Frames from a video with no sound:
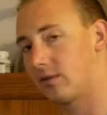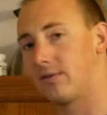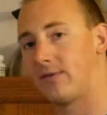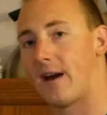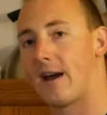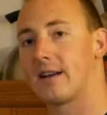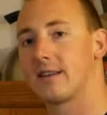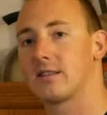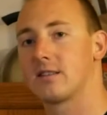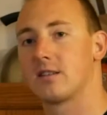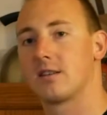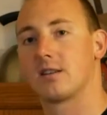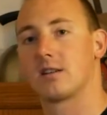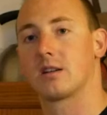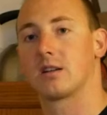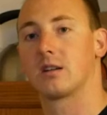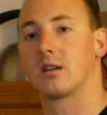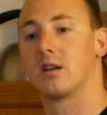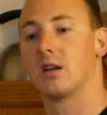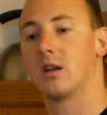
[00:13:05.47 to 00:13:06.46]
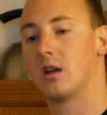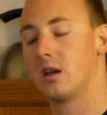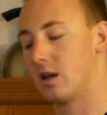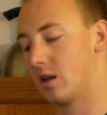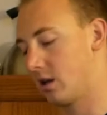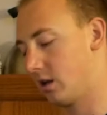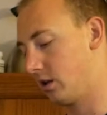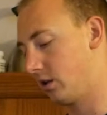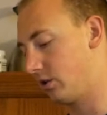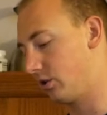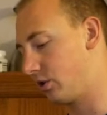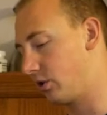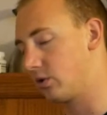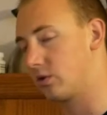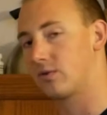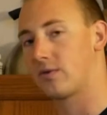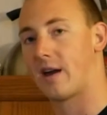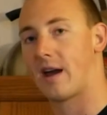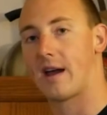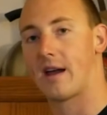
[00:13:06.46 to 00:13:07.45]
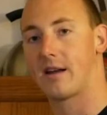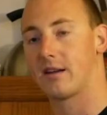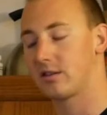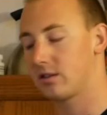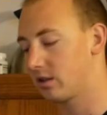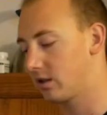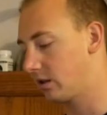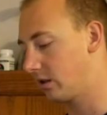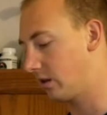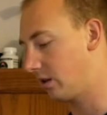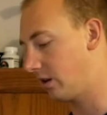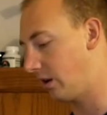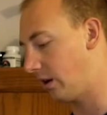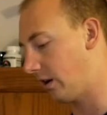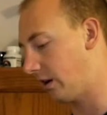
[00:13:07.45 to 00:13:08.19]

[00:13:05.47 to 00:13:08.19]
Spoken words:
fasting, juice fast.